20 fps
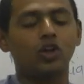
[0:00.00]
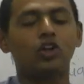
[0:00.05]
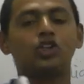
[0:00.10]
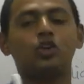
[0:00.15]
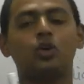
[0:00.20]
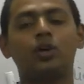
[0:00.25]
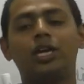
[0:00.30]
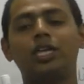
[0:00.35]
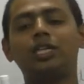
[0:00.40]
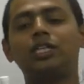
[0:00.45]

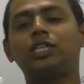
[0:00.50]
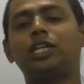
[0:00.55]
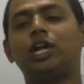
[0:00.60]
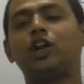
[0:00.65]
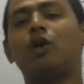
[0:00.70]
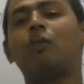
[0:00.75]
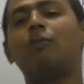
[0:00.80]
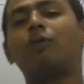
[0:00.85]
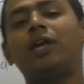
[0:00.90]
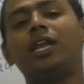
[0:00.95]
So
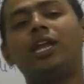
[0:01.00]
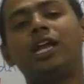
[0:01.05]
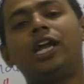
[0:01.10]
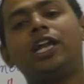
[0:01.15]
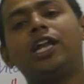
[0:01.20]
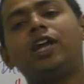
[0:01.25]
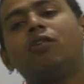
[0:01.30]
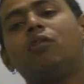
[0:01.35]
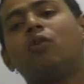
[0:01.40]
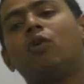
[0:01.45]
instead of
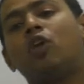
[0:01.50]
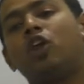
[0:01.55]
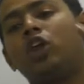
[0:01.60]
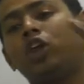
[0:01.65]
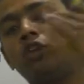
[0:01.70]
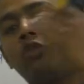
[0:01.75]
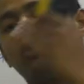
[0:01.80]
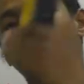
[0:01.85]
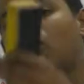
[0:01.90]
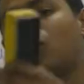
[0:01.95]
creating whole new